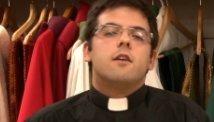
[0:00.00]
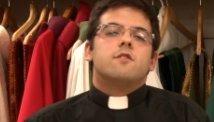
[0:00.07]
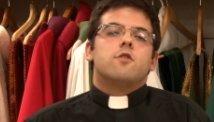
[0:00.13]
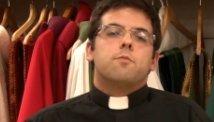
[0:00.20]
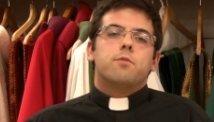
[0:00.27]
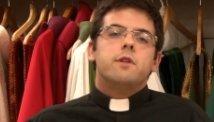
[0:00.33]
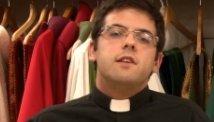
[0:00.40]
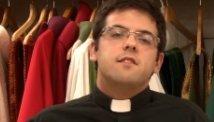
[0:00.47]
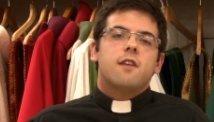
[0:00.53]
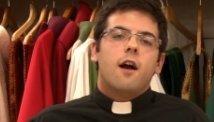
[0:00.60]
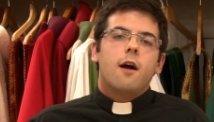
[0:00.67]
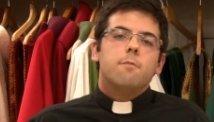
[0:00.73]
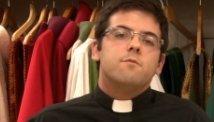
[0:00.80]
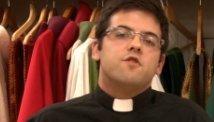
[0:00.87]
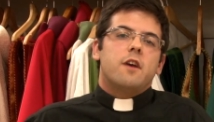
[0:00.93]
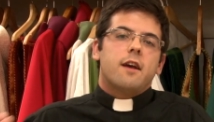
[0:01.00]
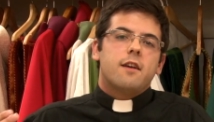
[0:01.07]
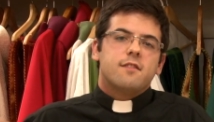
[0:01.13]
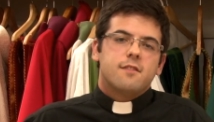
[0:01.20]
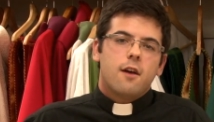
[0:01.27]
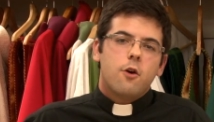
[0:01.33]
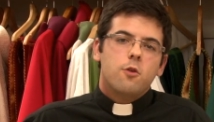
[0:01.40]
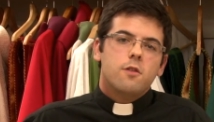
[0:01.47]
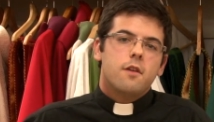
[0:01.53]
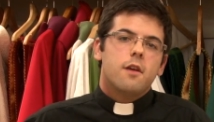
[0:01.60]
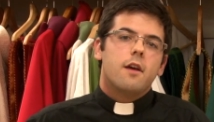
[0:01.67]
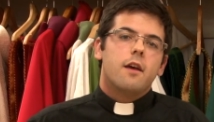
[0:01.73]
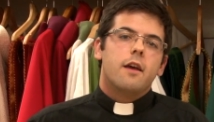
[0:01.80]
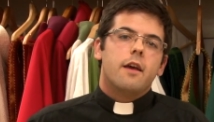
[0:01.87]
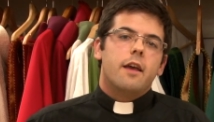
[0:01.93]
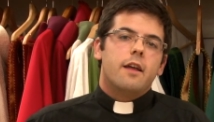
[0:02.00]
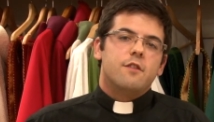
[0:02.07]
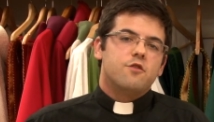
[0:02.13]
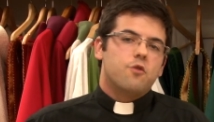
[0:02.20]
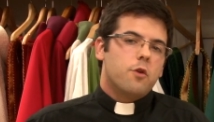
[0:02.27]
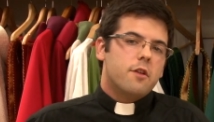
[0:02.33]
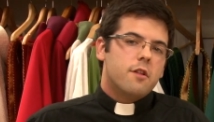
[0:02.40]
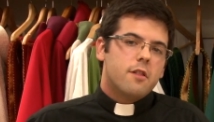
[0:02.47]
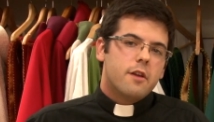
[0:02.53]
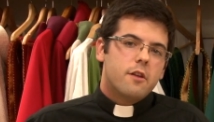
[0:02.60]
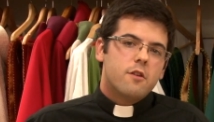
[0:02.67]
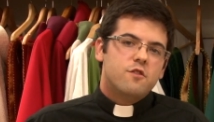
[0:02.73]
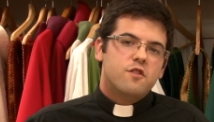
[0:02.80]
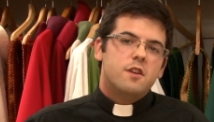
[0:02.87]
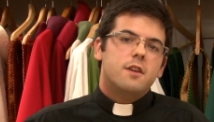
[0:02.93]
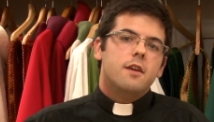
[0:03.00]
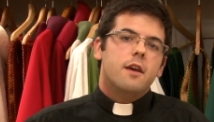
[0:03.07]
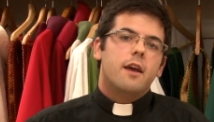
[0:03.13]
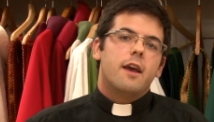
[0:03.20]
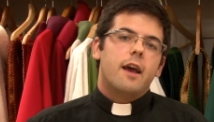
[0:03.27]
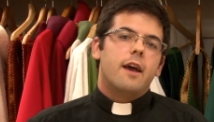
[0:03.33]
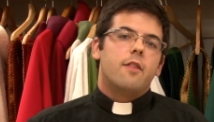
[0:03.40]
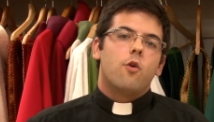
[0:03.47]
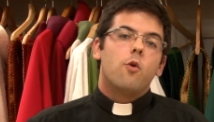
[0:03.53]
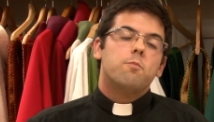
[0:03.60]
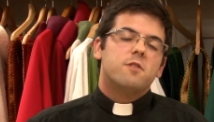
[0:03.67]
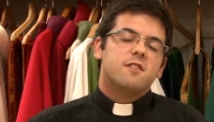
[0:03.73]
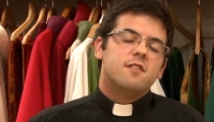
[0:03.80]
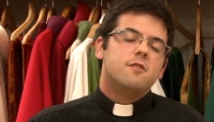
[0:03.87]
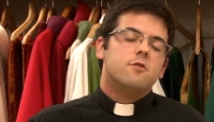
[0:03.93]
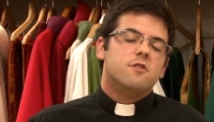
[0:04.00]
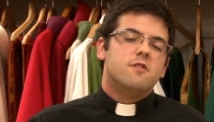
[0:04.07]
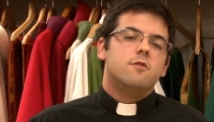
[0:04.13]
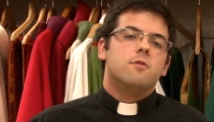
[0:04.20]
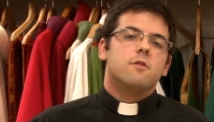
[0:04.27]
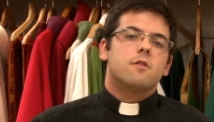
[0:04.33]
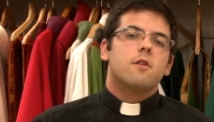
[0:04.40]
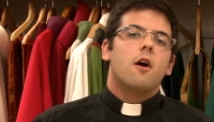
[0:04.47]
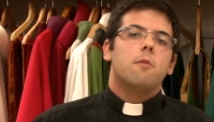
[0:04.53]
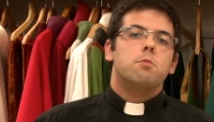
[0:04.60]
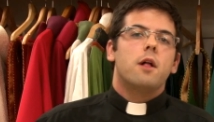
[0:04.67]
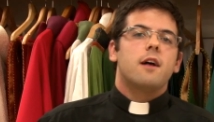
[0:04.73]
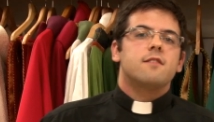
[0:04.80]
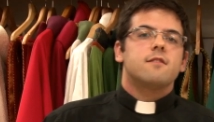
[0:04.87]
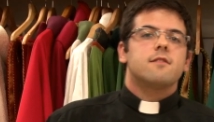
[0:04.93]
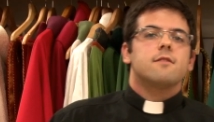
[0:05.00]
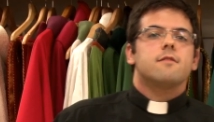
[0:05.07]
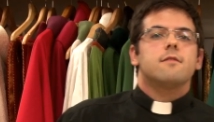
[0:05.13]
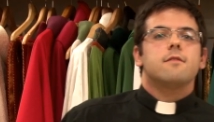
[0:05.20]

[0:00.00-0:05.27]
So please come, check us out, enjoy the liturgy, and hope to see you soon. God bless.